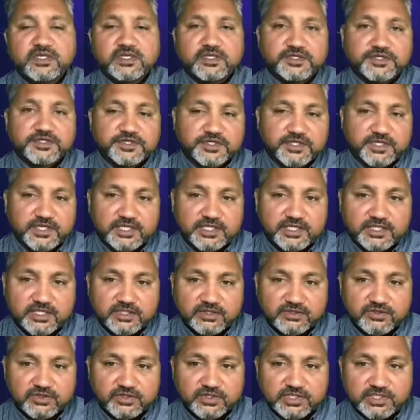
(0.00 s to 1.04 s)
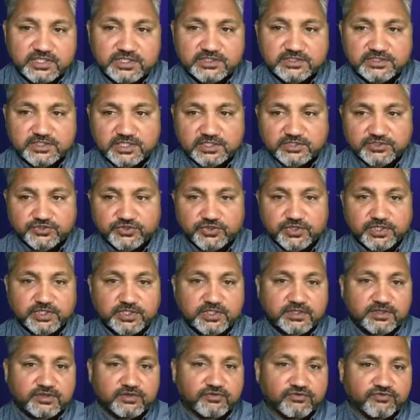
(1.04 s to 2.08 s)
written in the 13th century
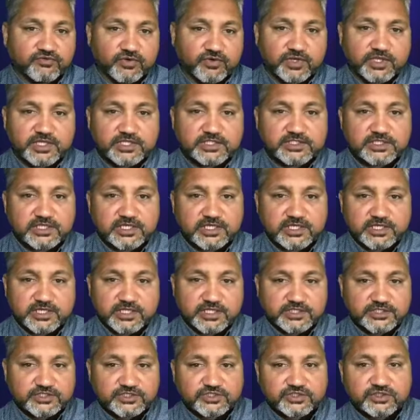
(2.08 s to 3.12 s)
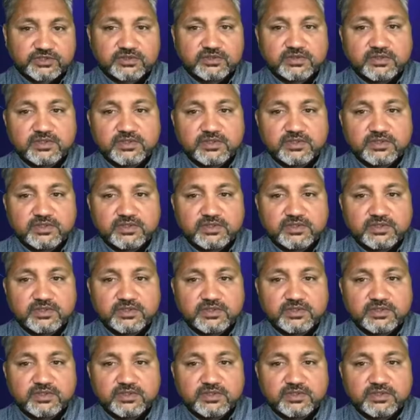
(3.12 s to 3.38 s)
for each lineage.